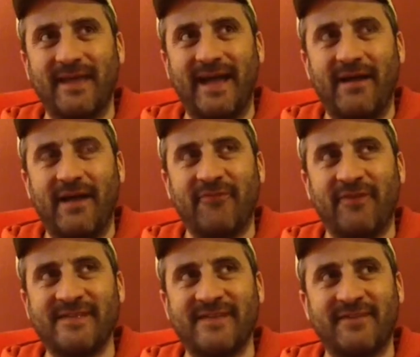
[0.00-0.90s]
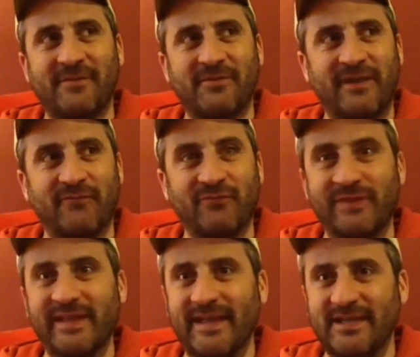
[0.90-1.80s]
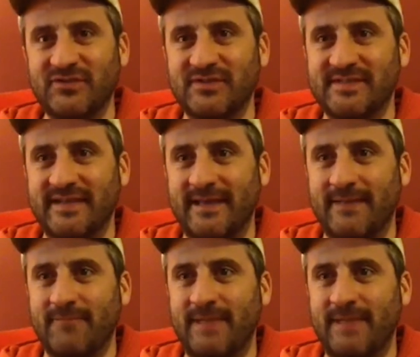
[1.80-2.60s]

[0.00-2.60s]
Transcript: At first, I would find it really interesting that